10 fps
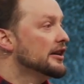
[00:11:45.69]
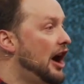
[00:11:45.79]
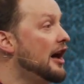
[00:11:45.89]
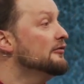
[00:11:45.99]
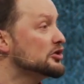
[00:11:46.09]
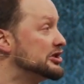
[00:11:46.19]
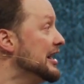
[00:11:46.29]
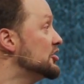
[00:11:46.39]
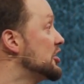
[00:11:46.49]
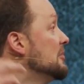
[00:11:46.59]

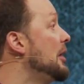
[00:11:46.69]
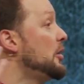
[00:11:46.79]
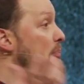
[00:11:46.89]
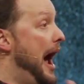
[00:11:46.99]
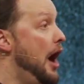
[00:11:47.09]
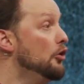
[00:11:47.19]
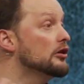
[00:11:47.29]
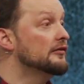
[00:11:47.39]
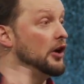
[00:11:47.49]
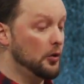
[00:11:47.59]
conversation about the
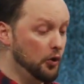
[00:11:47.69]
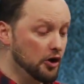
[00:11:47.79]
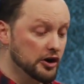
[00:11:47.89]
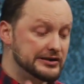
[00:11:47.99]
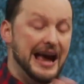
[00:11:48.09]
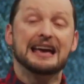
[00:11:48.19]
power of our words